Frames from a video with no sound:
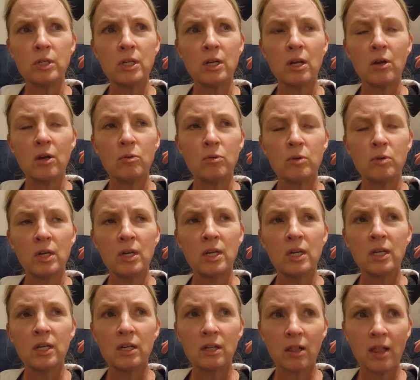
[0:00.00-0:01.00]
You know,
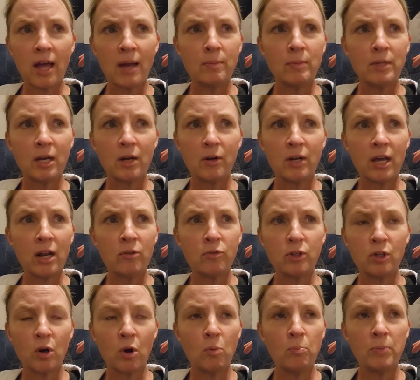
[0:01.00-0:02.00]
climb down out of
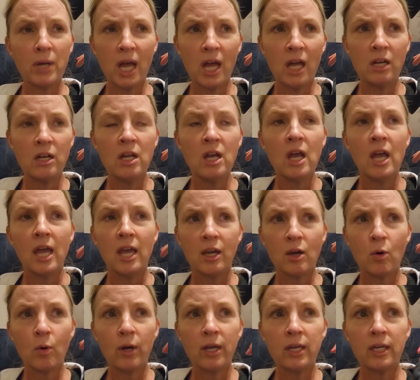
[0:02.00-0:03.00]
your own butt
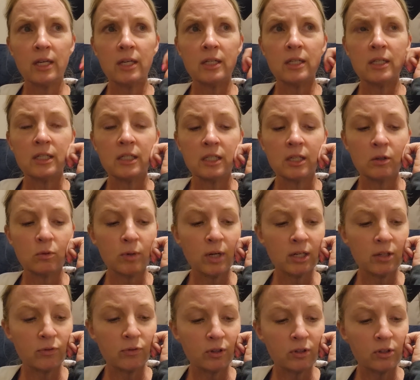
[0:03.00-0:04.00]
and go ahead and get
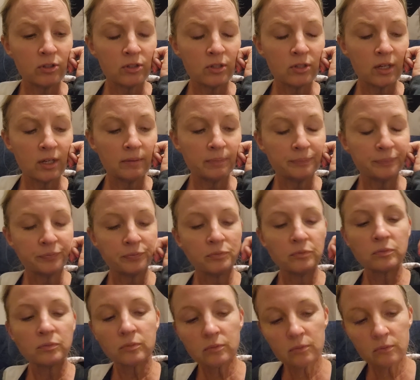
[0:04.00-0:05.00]
ready for this thing.
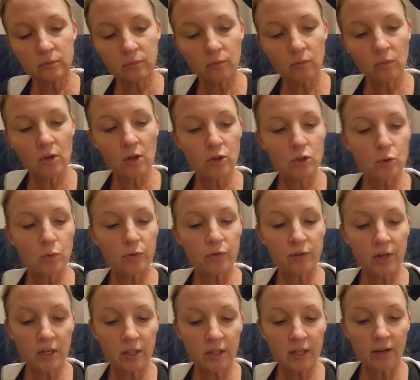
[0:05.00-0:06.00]
So we
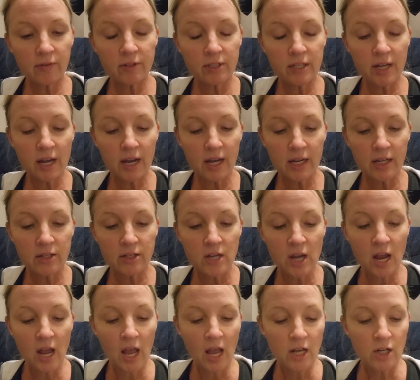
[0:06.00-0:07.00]
finally have a date.
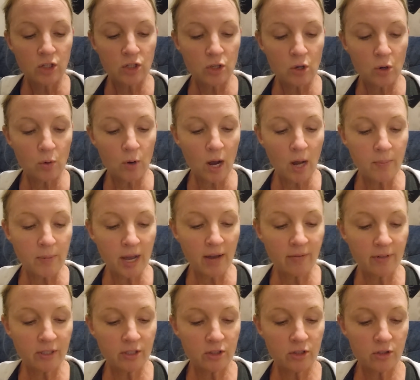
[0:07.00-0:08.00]
So I'm
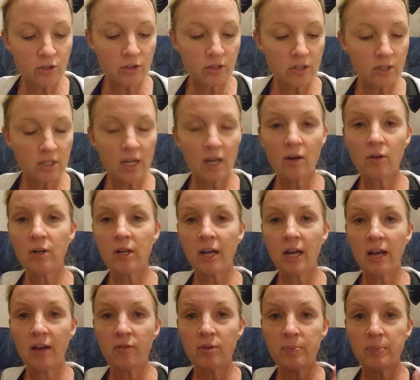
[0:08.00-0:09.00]
having to sit down.
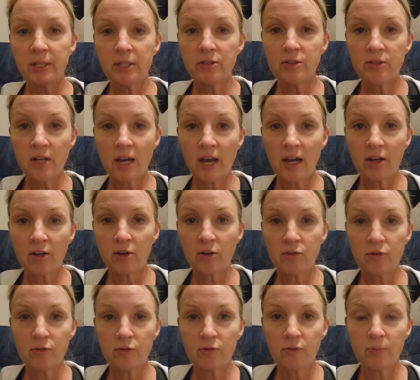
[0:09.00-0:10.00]
I have a big stack
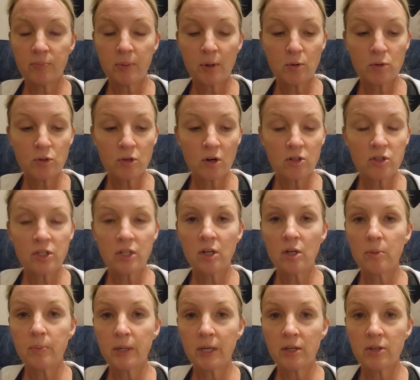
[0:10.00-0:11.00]
of postcards
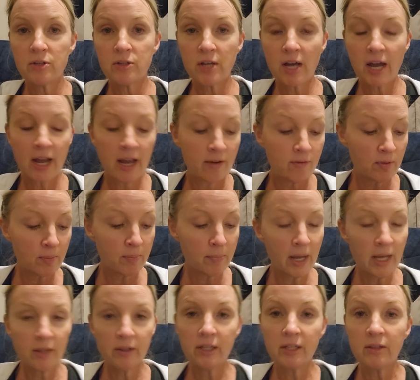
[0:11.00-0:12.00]
here because I have a
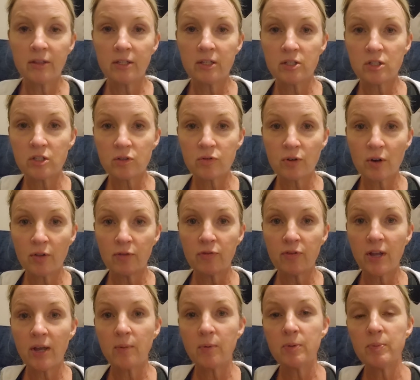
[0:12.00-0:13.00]
mailing list of all
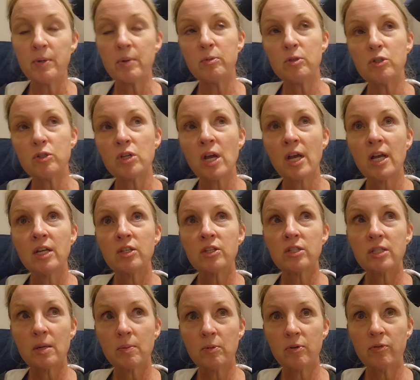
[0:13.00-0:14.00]
family members.
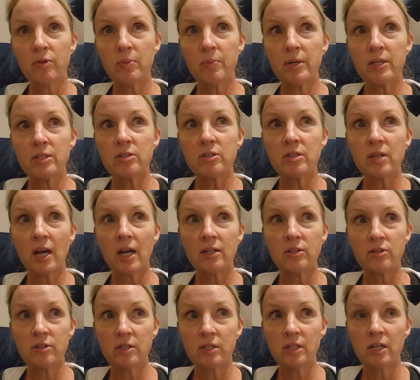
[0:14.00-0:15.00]
Some of them I, I
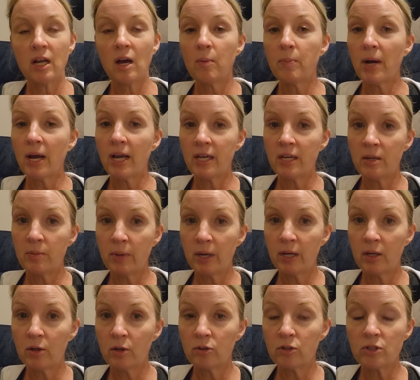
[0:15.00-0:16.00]
send it out by
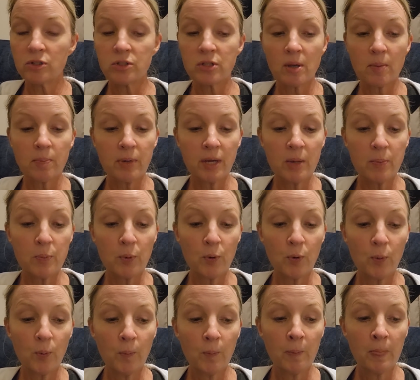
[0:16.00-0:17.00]
email to some
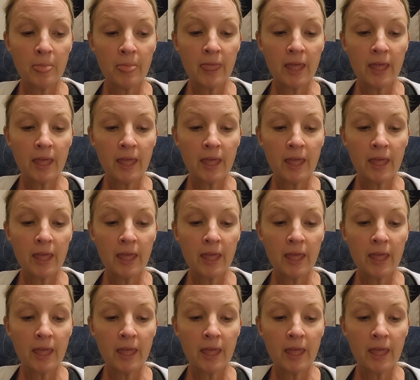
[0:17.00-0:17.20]
people.